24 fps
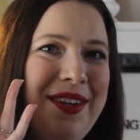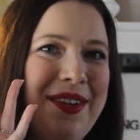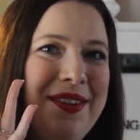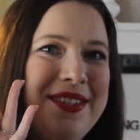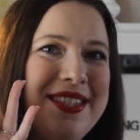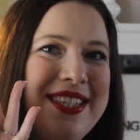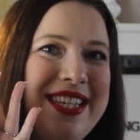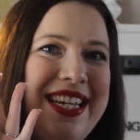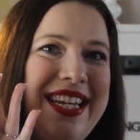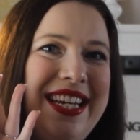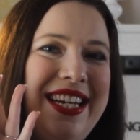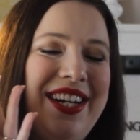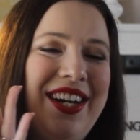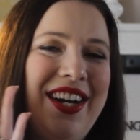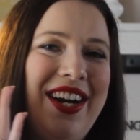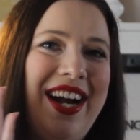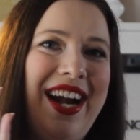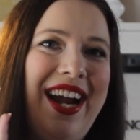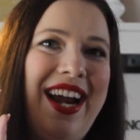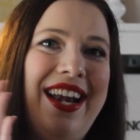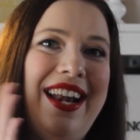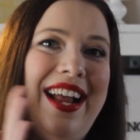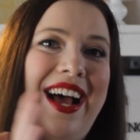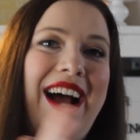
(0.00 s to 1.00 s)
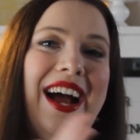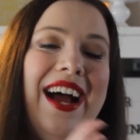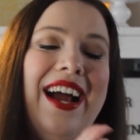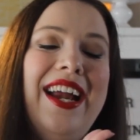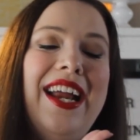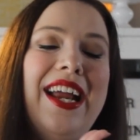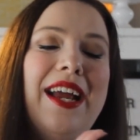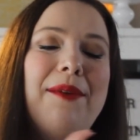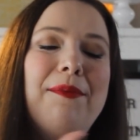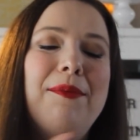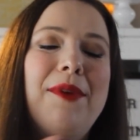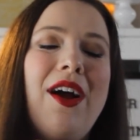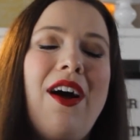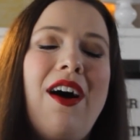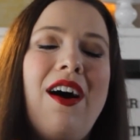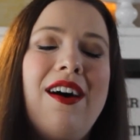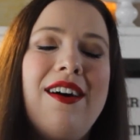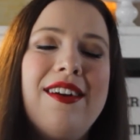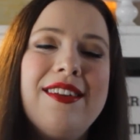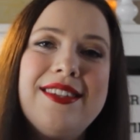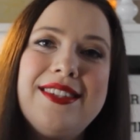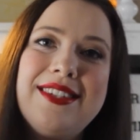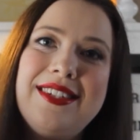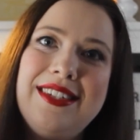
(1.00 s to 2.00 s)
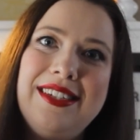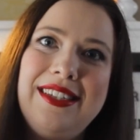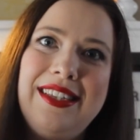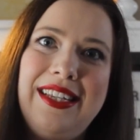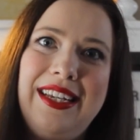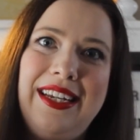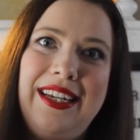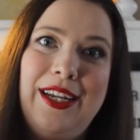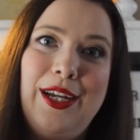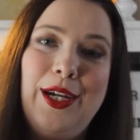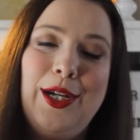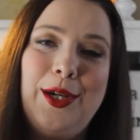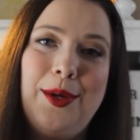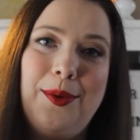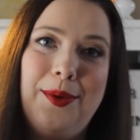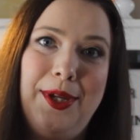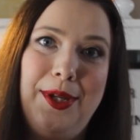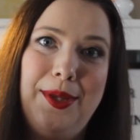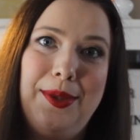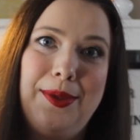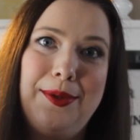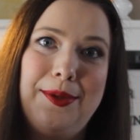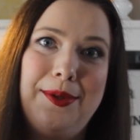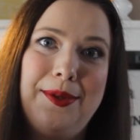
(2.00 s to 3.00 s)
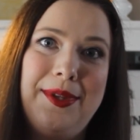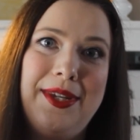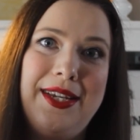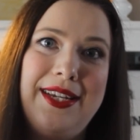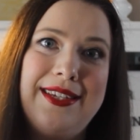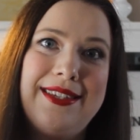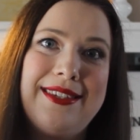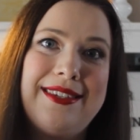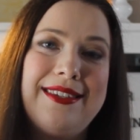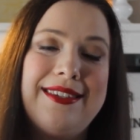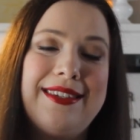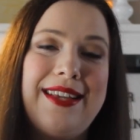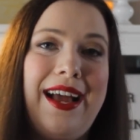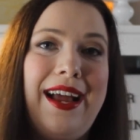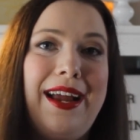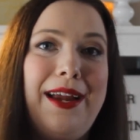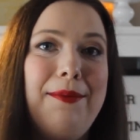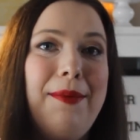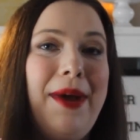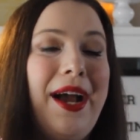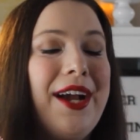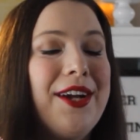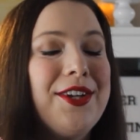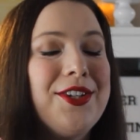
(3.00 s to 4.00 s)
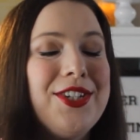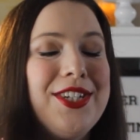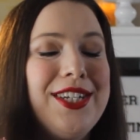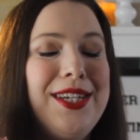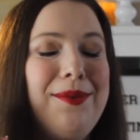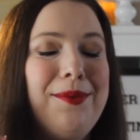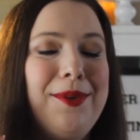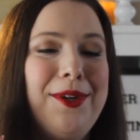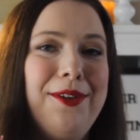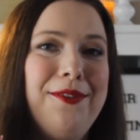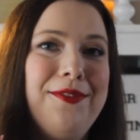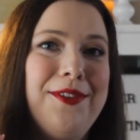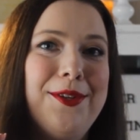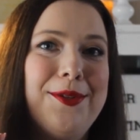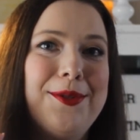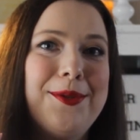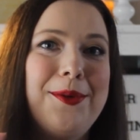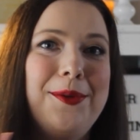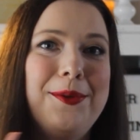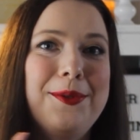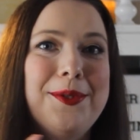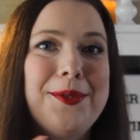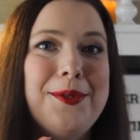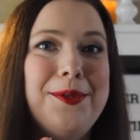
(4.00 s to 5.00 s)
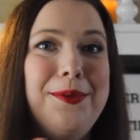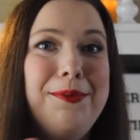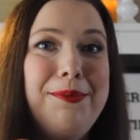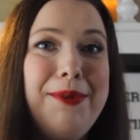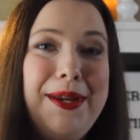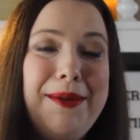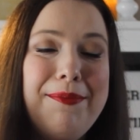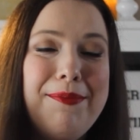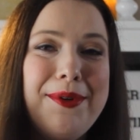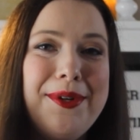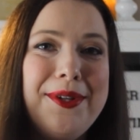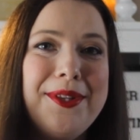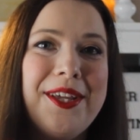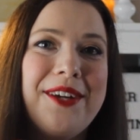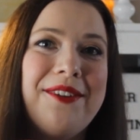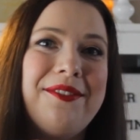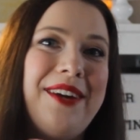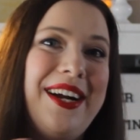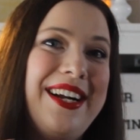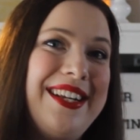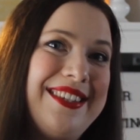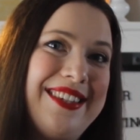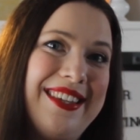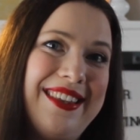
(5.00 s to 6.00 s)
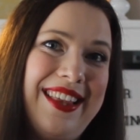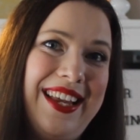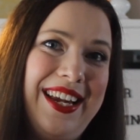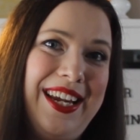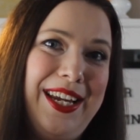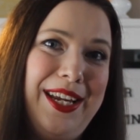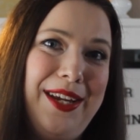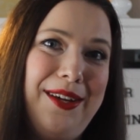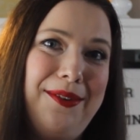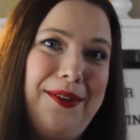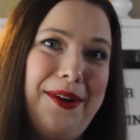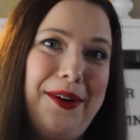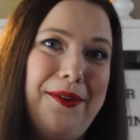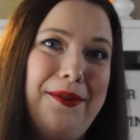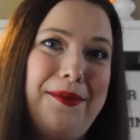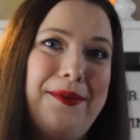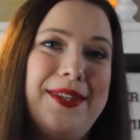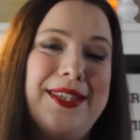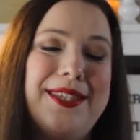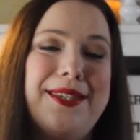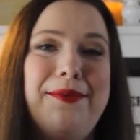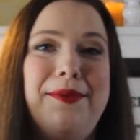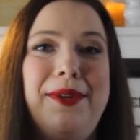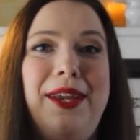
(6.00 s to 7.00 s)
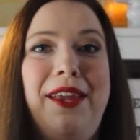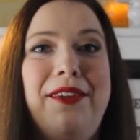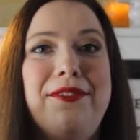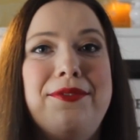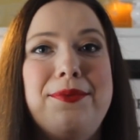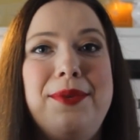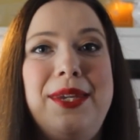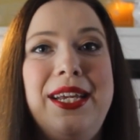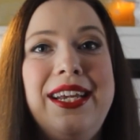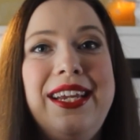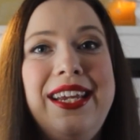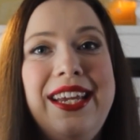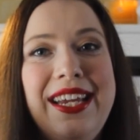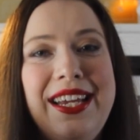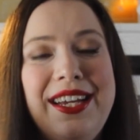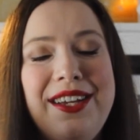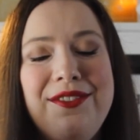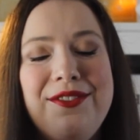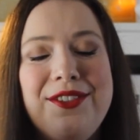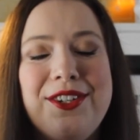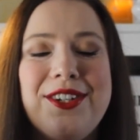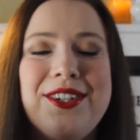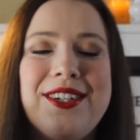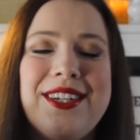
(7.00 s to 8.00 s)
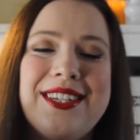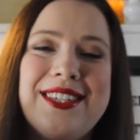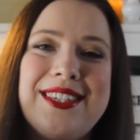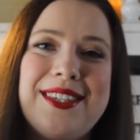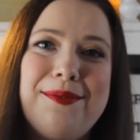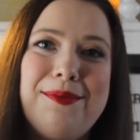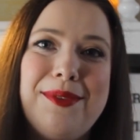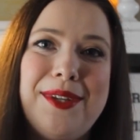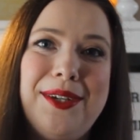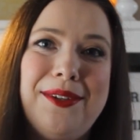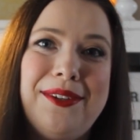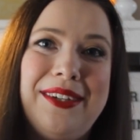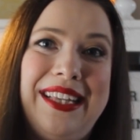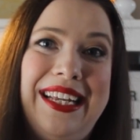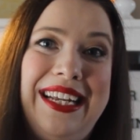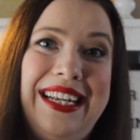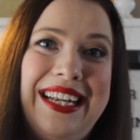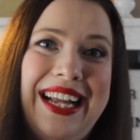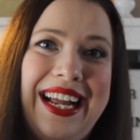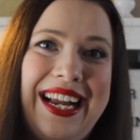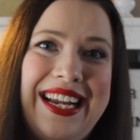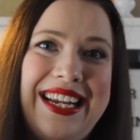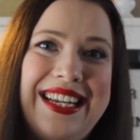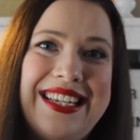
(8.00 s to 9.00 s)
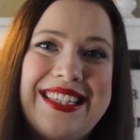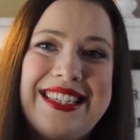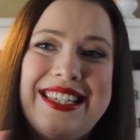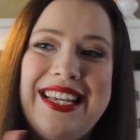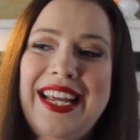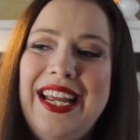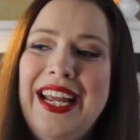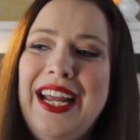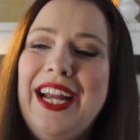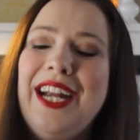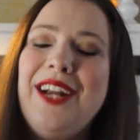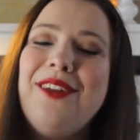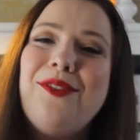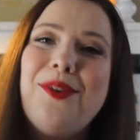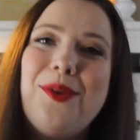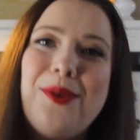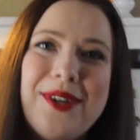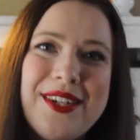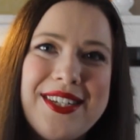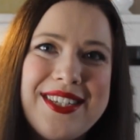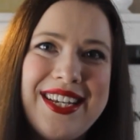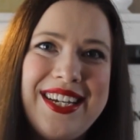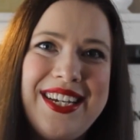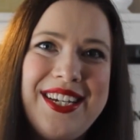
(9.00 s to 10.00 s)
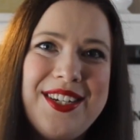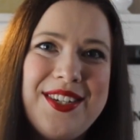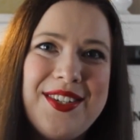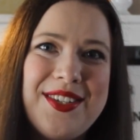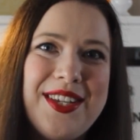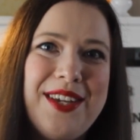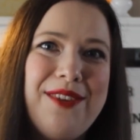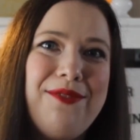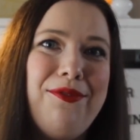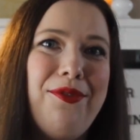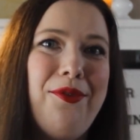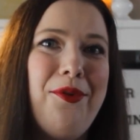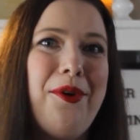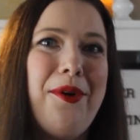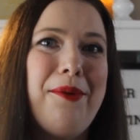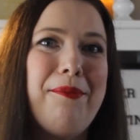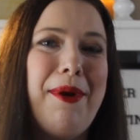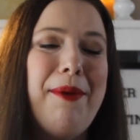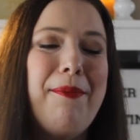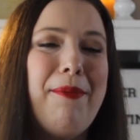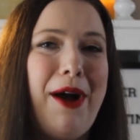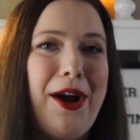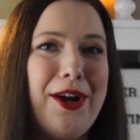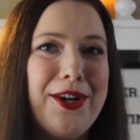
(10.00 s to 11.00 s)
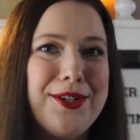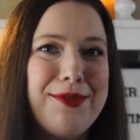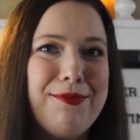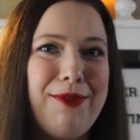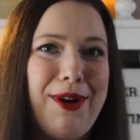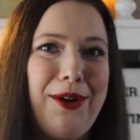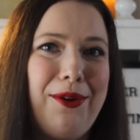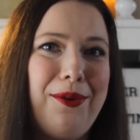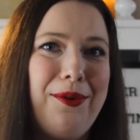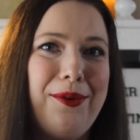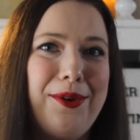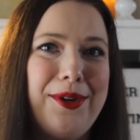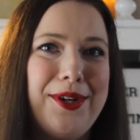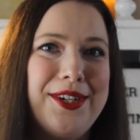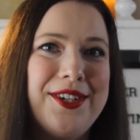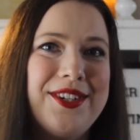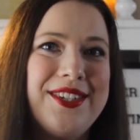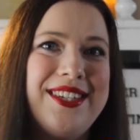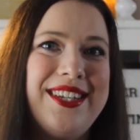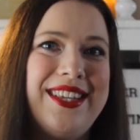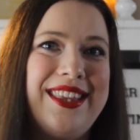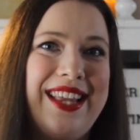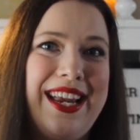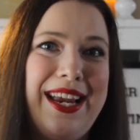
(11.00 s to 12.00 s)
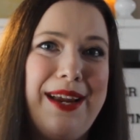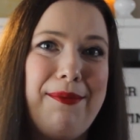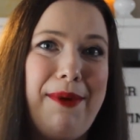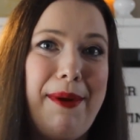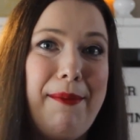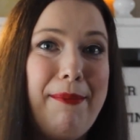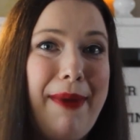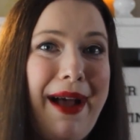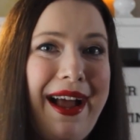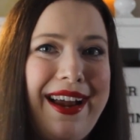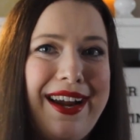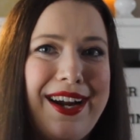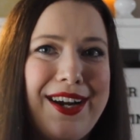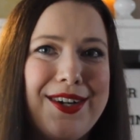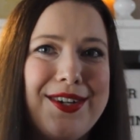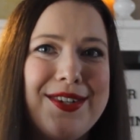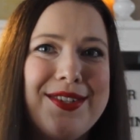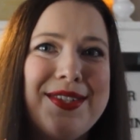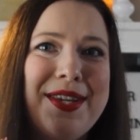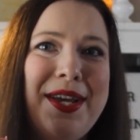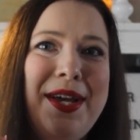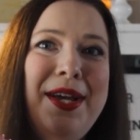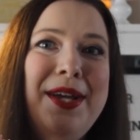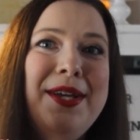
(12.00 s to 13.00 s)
notes here, and I am constantly going through these because I am actually one of those old school people that writes a thank you note when someone gives me a gift or does something really nice. And of course I use them for my Poshmark orders to thank my buyers.